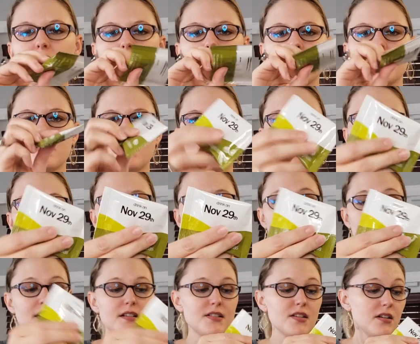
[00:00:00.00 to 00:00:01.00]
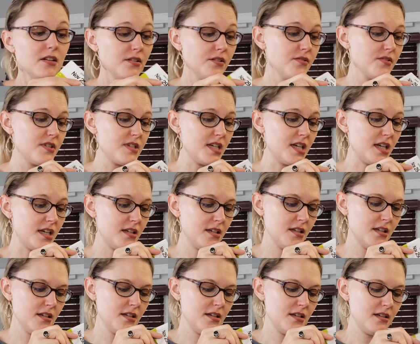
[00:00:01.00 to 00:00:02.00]
Assam tea, and it's all loose tea.
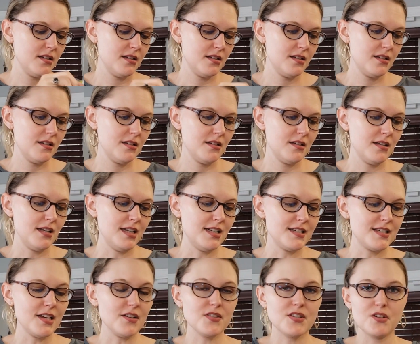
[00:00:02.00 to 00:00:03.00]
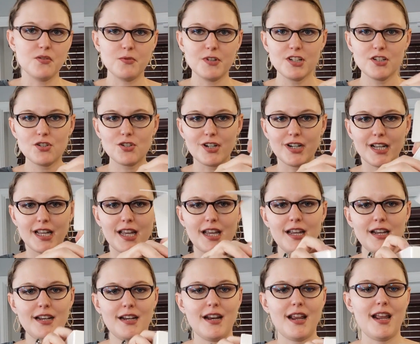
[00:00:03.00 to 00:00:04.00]
And it tells you when to drink
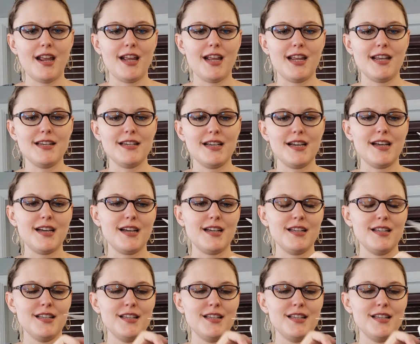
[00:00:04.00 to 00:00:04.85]
it, and